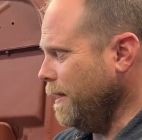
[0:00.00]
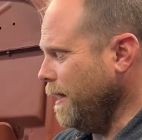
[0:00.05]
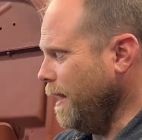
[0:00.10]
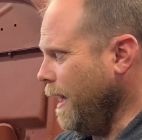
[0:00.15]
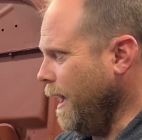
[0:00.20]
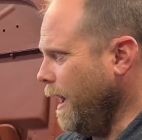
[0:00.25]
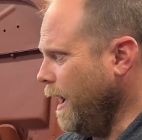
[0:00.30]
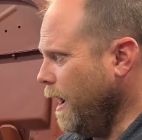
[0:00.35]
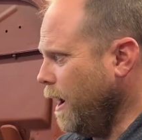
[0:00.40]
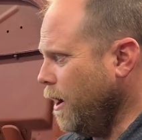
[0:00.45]

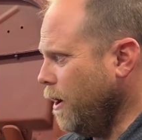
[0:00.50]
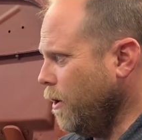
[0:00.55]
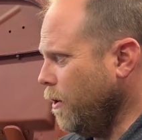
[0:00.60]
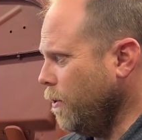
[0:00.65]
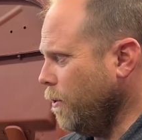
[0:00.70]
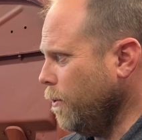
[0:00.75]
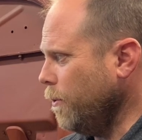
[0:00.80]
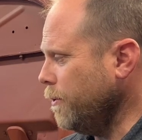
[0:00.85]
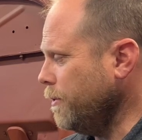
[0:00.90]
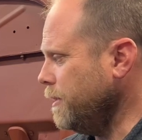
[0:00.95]

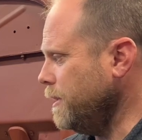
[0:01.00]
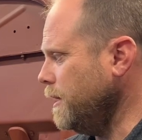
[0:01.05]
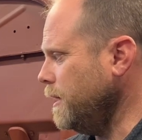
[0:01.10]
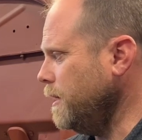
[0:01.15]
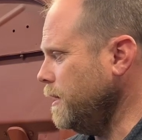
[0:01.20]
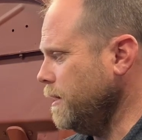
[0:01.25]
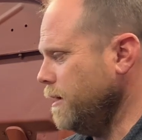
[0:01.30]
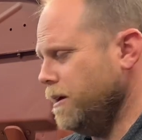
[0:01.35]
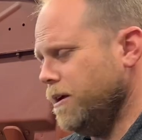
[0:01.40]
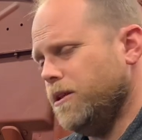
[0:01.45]
how
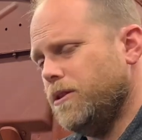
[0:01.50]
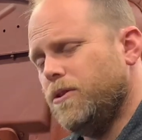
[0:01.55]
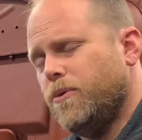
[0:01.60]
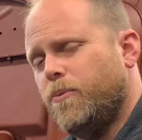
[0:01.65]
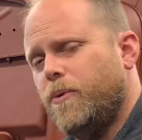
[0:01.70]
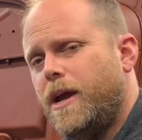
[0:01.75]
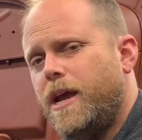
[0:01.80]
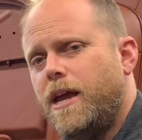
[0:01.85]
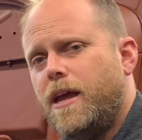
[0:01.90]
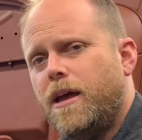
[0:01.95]
the
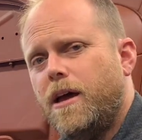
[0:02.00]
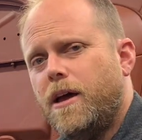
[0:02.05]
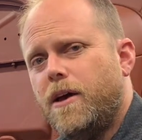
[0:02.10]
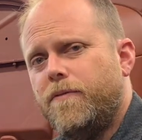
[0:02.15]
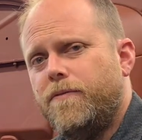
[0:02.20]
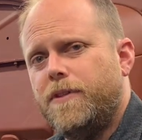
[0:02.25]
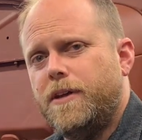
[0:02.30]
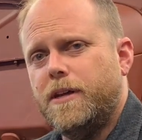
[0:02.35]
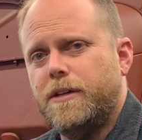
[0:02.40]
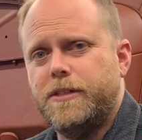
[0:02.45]
weight
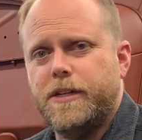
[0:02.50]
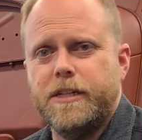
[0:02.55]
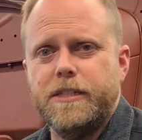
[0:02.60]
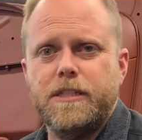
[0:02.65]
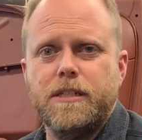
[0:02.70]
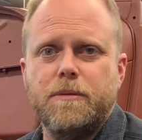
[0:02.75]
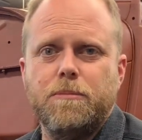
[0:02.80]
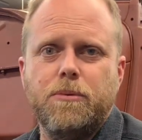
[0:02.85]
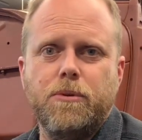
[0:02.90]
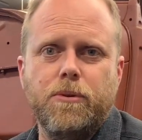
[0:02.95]
of the
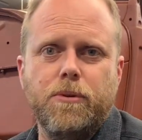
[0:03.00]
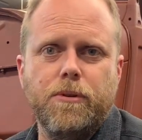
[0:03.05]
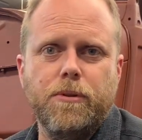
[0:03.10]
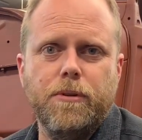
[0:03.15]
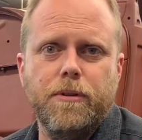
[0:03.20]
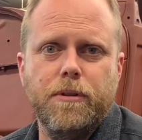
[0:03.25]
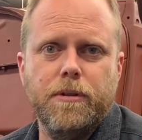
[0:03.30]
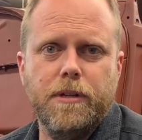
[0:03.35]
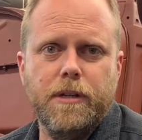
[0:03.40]
adjustable